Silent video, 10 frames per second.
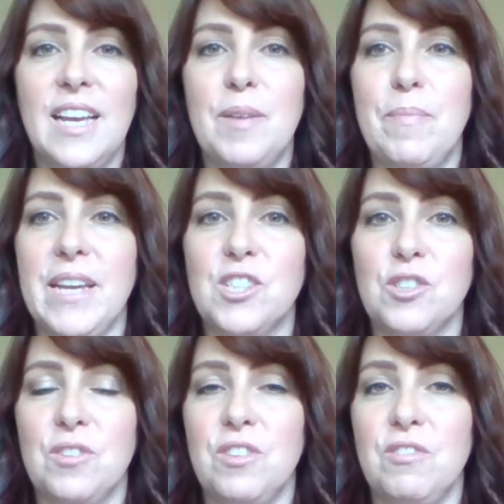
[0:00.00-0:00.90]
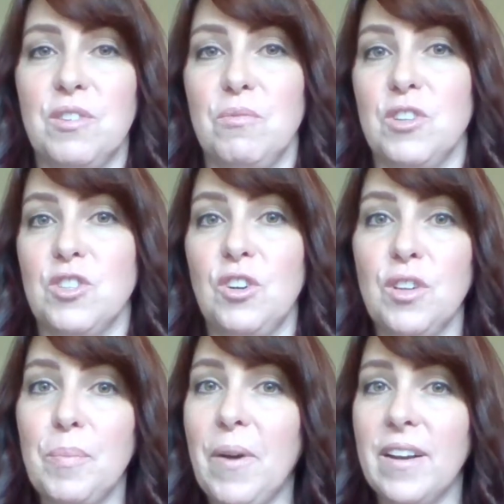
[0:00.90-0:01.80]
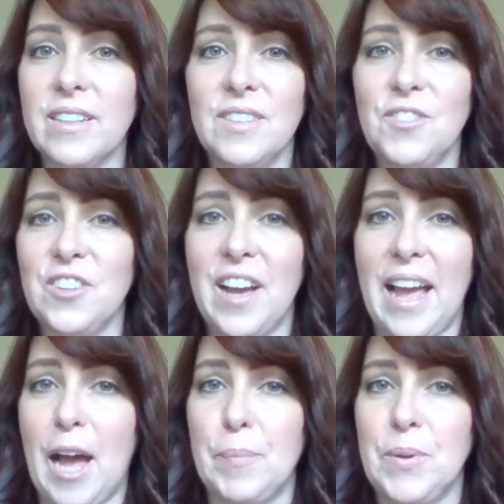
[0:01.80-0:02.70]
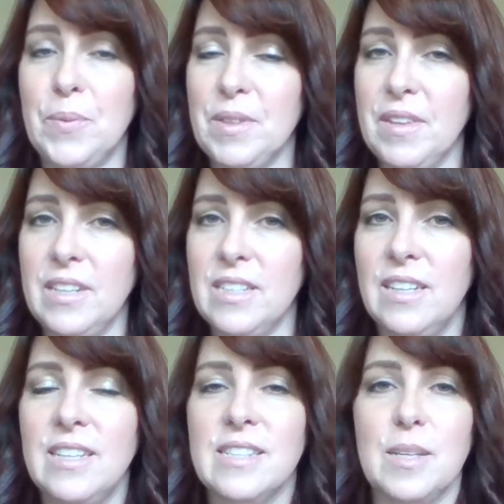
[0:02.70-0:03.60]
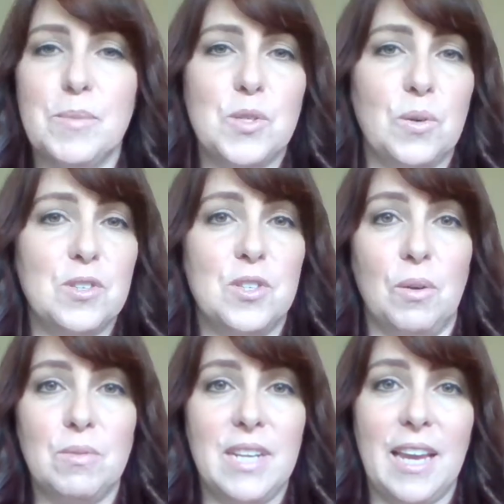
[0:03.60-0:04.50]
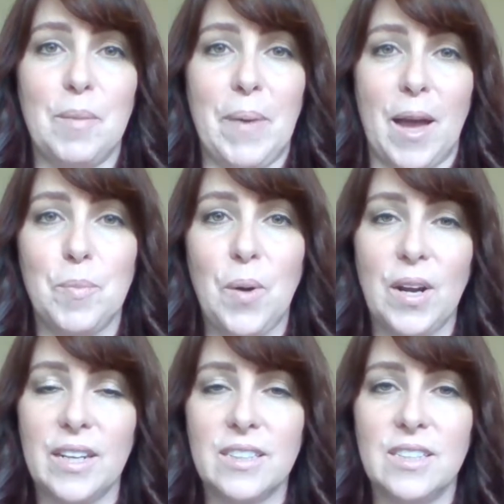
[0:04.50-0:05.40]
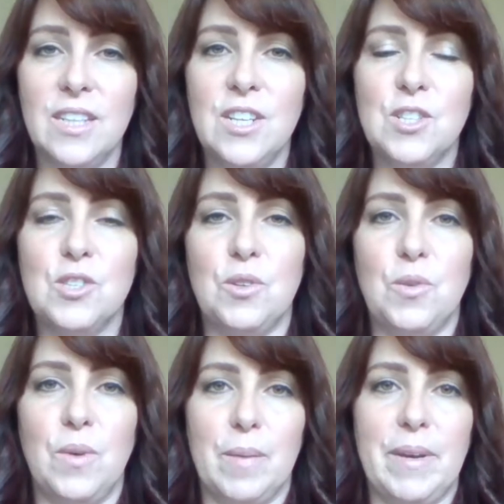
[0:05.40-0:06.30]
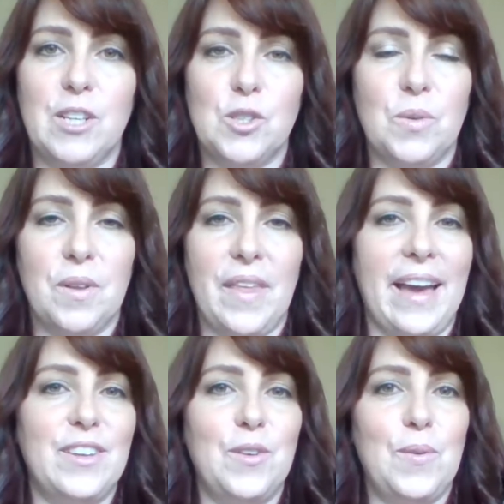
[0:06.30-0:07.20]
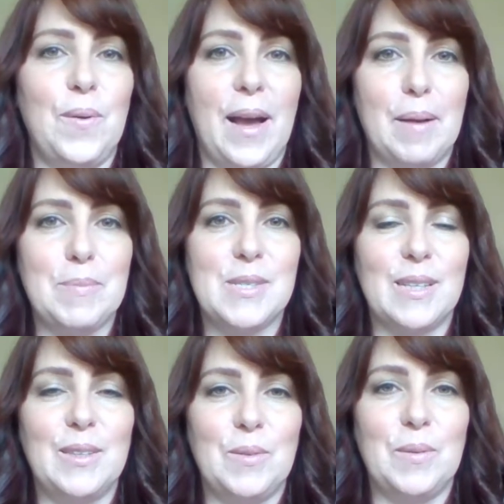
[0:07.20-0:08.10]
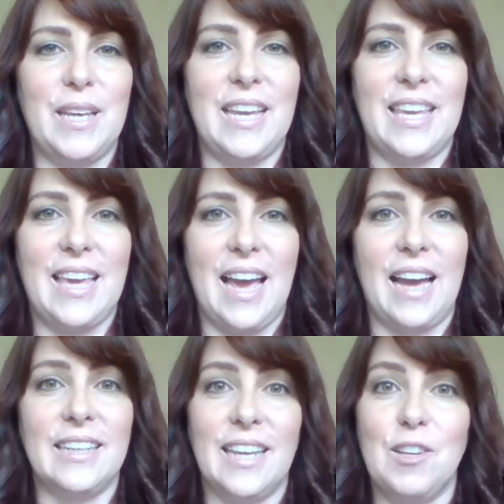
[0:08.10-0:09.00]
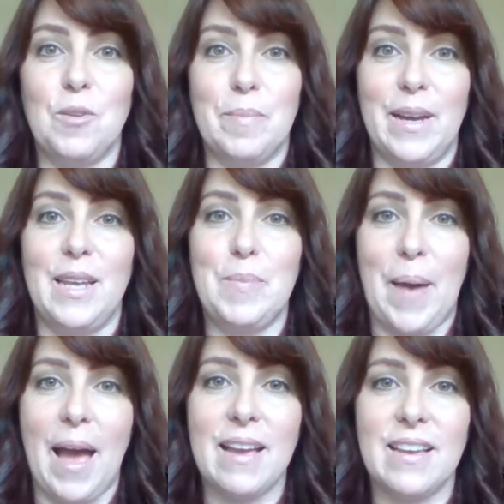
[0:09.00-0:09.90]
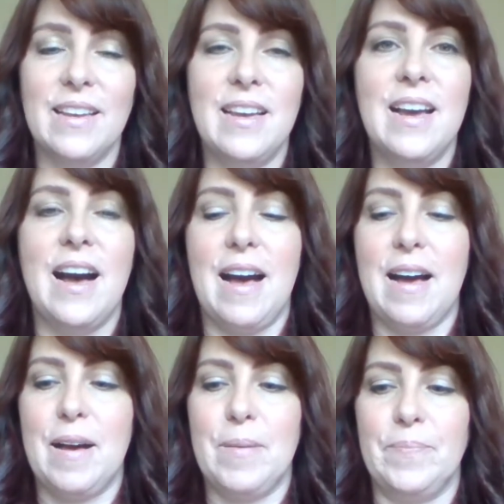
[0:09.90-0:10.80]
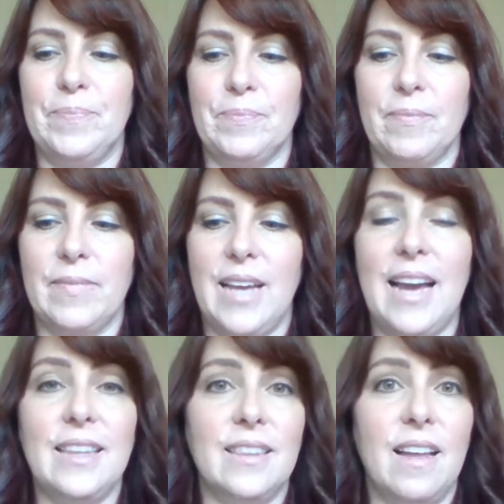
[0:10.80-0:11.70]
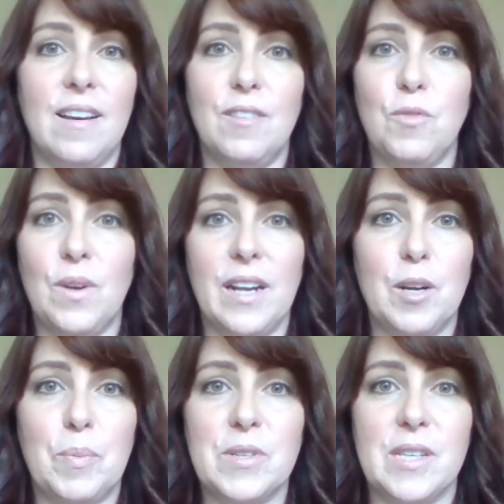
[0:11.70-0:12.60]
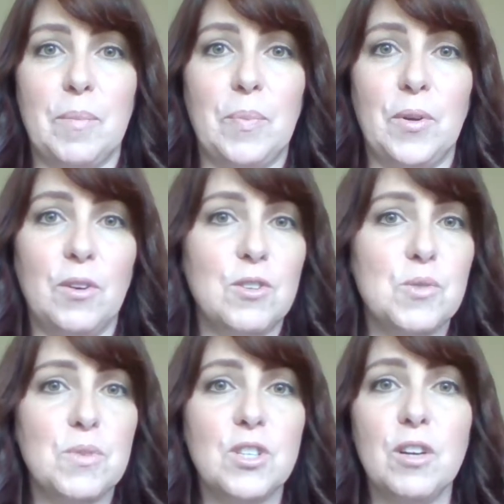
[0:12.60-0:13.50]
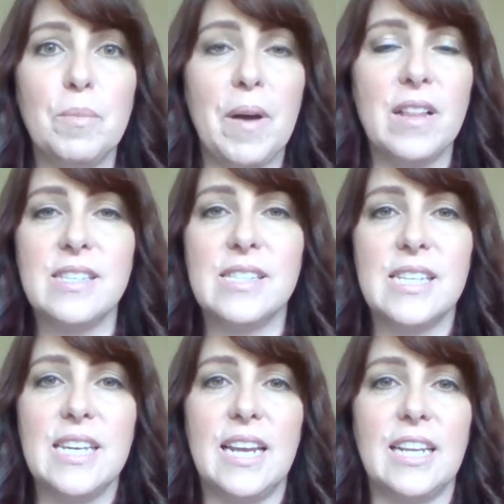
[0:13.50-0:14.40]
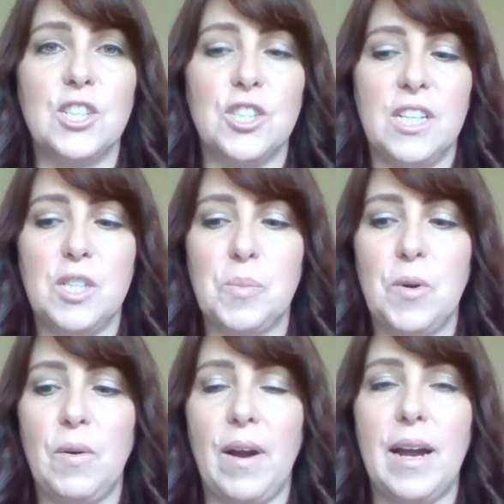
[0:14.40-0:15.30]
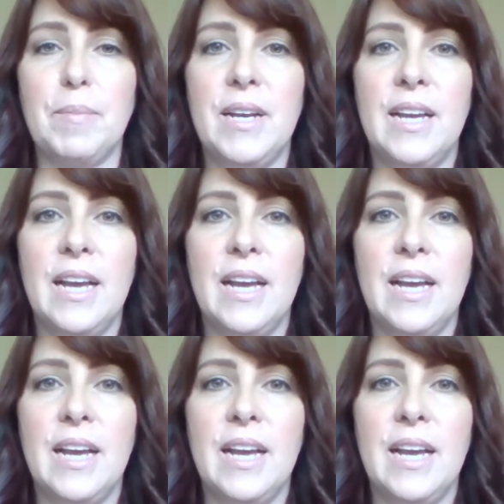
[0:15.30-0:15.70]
make sure that you can return the product if you're not happy with it. Some stores don't take back product, so you wanna make sure that you absolutely can get your money back. I love 100% Pure's return policy and exchange program.